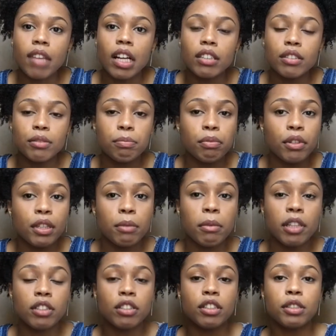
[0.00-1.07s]
That's pretty
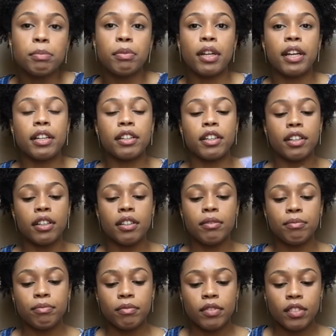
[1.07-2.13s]
much this planner
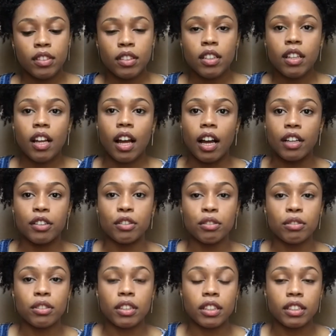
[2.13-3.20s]
I
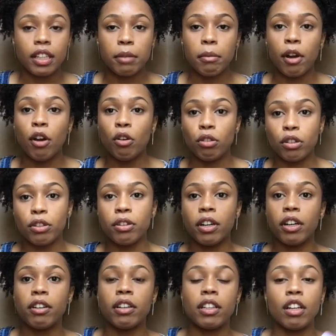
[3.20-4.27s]
use. It's like my holy
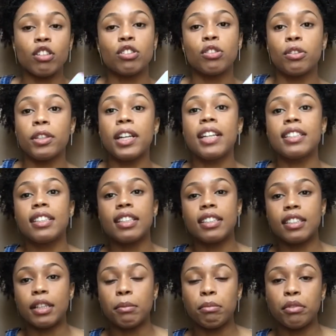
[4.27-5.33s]
grail, and I'll show you guys an
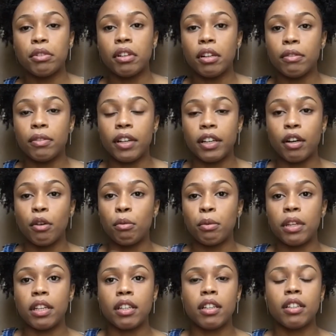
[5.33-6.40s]
example of like a
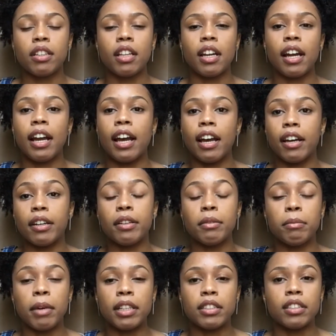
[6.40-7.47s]
week that I
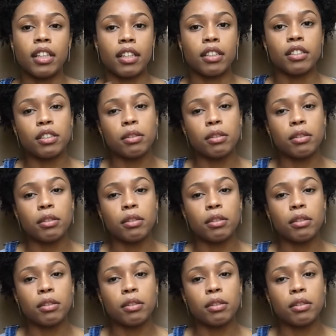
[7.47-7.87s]
had my second